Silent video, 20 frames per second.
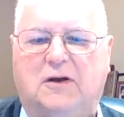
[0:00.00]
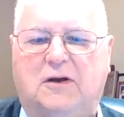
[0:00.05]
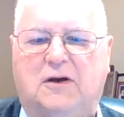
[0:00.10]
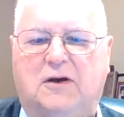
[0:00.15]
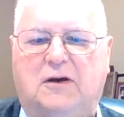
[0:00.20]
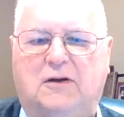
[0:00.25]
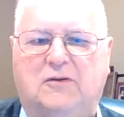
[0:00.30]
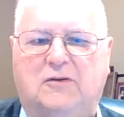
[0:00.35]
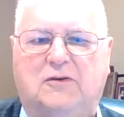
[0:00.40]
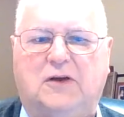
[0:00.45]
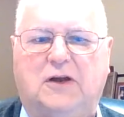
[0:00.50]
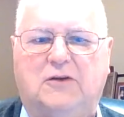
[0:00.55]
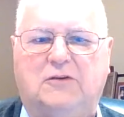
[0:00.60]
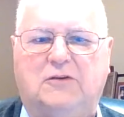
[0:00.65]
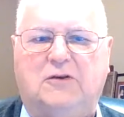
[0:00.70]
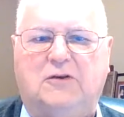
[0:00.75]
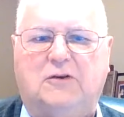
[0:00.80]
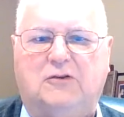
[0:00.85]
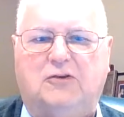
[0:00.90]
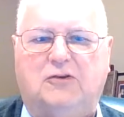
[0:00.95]
uh, estate
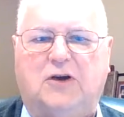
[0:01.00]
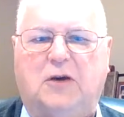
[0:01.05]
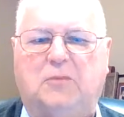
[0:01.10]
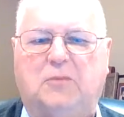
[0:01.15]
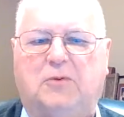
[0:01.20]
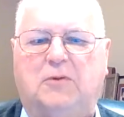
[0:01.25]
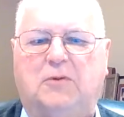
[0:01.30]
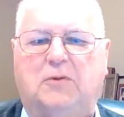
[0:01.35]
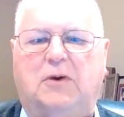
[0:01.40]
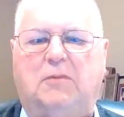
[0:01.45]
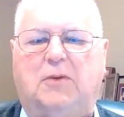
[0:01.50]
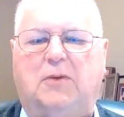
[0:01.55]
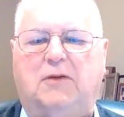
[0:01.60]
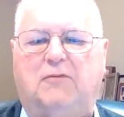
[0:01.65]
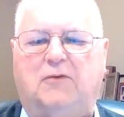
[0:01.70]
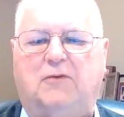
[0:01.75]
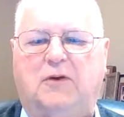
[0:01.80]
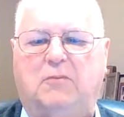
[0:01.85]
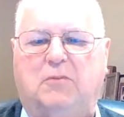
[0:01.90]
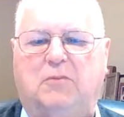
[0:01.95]
sale shop owned by my
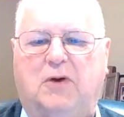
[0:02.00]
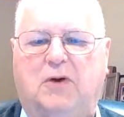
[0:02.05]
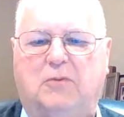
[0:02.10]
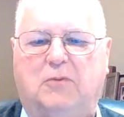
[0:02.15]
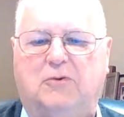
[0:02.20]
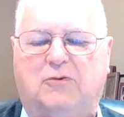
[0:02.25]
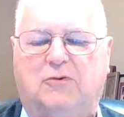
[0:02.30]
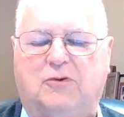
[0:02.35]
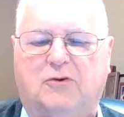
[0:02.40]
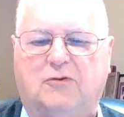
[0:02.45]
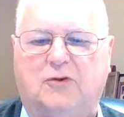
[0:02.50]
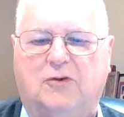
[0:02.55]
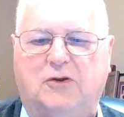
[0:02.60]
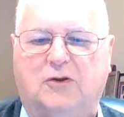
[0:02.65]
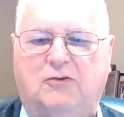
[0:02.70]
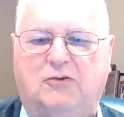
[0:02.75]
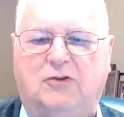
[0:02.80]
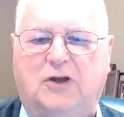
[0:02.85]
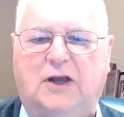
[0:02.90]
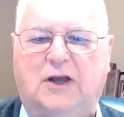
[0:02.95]
friend Barbara
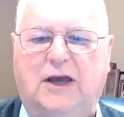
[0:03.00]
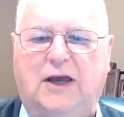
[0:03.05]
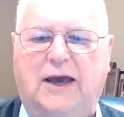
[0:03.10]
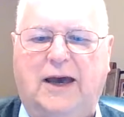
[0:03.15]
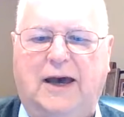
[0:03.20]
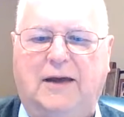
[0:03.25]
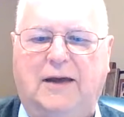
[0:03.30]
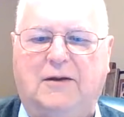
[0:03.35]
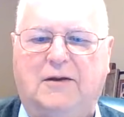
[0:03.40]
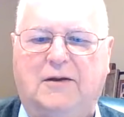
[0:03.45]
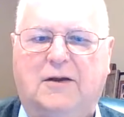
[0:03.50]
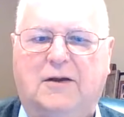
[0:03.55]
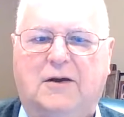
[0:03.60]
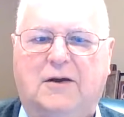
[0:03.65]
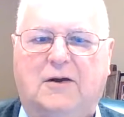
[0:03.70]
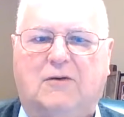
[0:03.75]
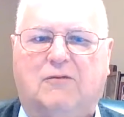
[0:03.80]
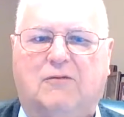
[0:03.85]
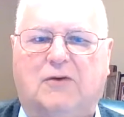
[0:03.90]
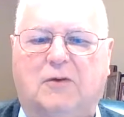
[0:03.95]
Jersey. He had
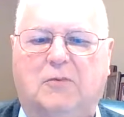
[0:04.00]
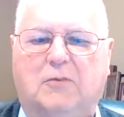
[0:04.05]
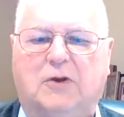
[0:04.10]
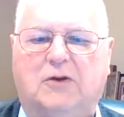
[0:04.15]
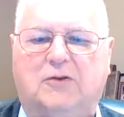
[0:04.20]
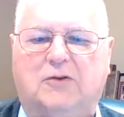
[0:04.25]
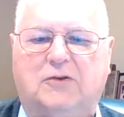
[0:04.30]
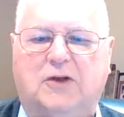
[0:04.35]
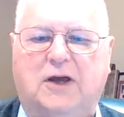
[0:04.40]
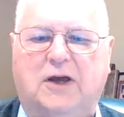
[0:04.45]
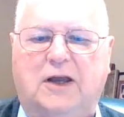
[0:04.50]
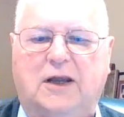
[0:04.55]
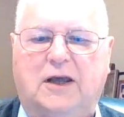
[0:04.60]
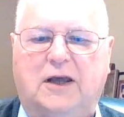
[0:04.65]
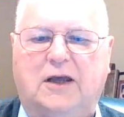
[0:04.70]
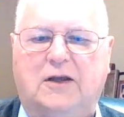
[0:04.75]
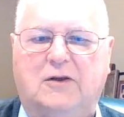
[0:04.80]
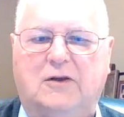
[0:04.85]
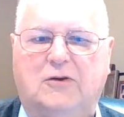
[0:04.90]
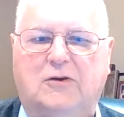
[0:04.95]
from an estate a
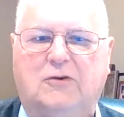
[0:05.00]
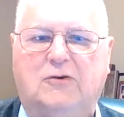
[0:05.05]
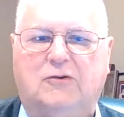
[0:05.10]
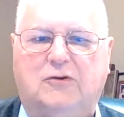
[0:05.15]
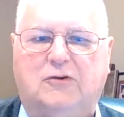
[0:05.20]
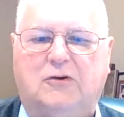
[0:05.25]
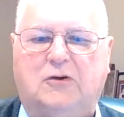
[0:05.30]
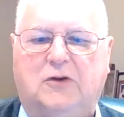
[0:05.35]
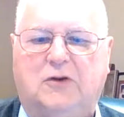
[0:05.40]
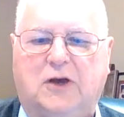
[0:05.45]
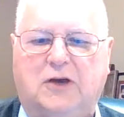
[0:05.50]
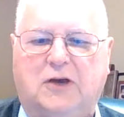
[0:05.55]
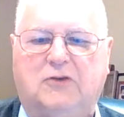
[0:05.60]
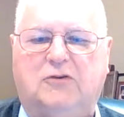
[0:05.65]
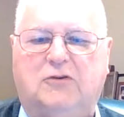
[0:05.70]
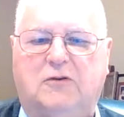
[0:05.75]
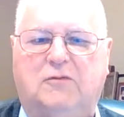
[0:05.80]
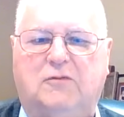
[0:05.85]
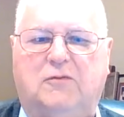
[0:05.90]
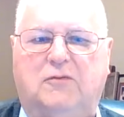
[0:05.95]
huge
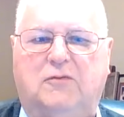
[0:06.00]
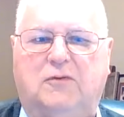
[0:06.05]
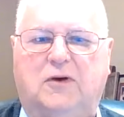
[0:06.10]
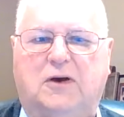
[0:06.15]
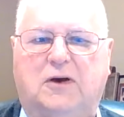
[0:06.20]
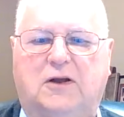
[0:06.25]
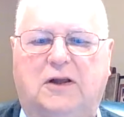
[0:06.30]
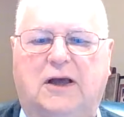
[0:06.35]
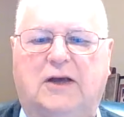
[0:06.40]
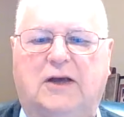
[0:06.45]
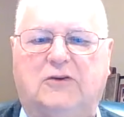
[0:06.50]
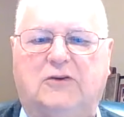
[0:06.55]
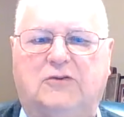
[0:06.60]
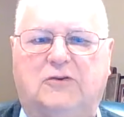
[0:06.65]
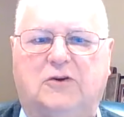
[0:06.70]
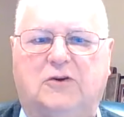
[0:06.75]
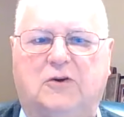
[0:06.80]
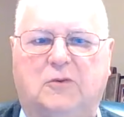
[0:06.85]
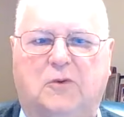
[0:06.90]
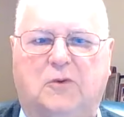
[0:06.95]
collection of uh, glass
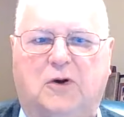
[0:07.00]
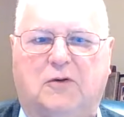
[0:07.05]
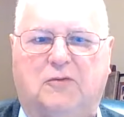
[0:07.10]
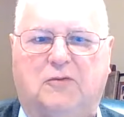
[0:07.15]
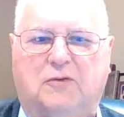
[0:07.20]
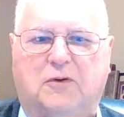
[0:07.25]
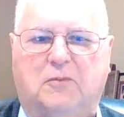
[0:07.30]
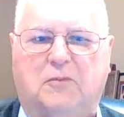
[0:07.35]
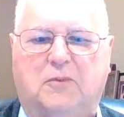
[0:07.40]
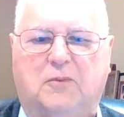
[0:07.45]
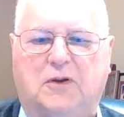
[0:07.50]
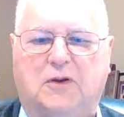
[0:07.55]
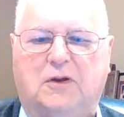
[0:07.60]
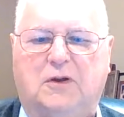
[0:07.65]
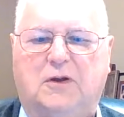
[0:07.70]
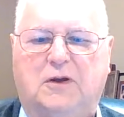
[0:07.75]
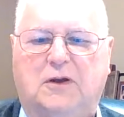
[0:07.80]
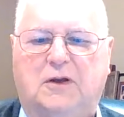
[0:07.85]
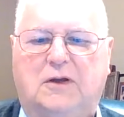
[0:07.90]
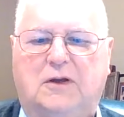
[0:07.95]
dinnerware from the
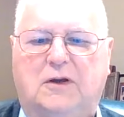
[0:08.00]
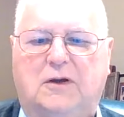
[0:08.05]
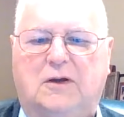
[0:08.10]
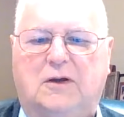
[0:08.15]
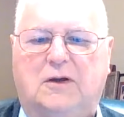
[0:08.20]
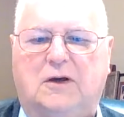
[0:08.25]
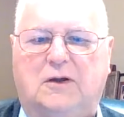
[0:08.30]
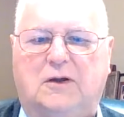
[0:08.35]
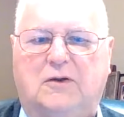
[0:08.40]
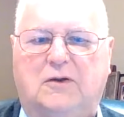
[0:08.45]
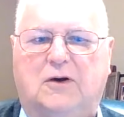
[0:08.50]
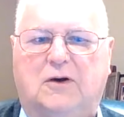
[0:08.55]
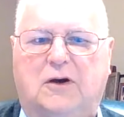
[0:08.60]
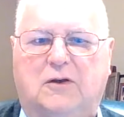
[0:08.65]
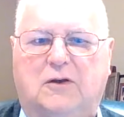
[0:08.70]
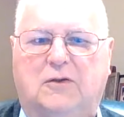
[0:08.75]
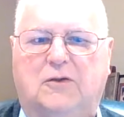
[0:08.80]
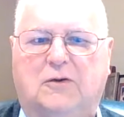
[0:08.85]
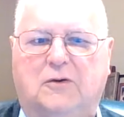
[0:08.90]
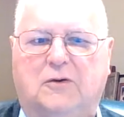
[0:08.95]
uh, uh,
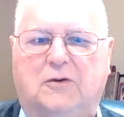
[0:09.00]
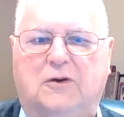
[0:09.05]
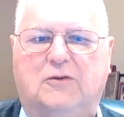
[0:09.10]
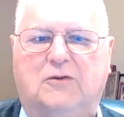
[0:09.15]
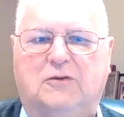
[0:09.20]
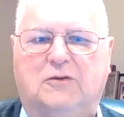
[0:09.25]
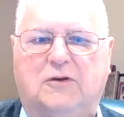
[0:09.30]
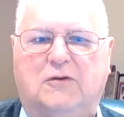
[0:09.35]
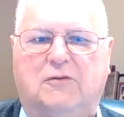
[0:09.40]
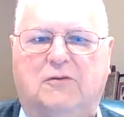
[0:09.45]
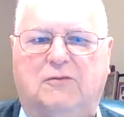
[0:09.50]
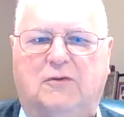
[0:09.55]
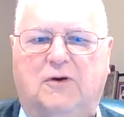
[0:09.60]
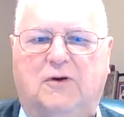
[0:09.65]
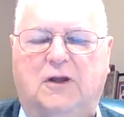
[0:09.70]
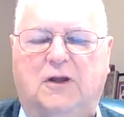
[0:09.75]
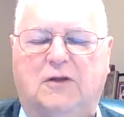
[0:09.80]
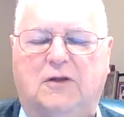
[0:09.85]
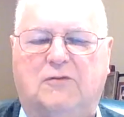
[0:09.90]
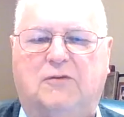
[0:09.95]
thirties of,
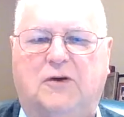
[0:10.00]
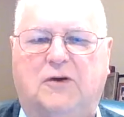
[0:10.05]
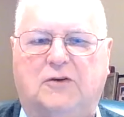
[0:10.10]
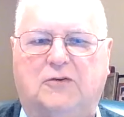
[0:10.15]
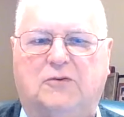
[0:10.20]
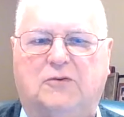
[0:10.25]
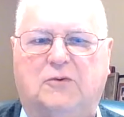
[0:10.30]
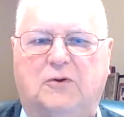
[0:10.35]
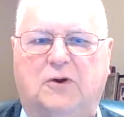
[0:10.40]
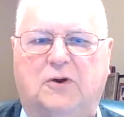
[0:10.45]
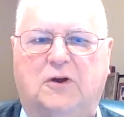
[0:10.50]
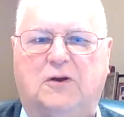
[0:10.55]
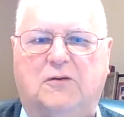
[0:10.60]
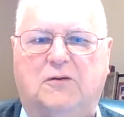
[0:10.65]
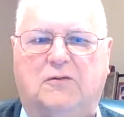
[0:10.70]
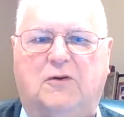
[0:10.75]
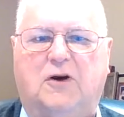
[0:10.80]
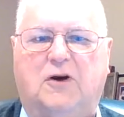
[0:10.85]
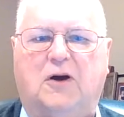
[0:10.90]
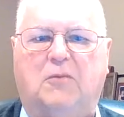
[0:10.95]
in the Fastoria
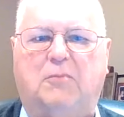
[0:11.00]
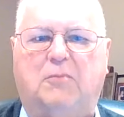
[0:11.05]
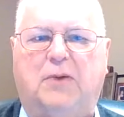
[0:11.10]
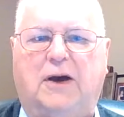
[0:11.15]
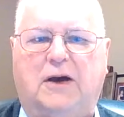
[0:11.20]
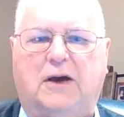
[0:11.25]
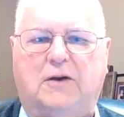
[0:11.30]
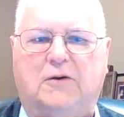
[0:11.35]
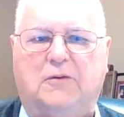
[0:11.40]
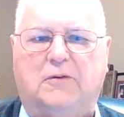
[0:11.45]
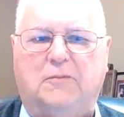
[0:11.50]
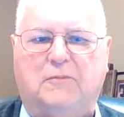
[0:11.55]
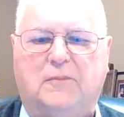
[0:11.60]
Navarre pattern.